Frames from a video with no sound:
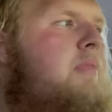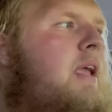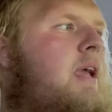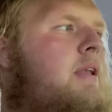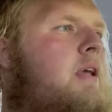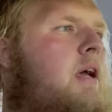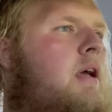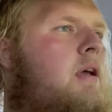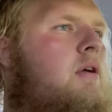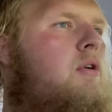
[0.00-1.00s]
And
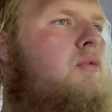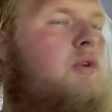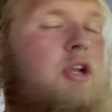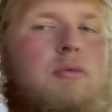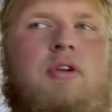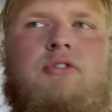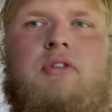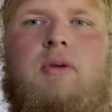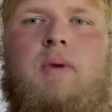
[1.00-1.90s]
here recently,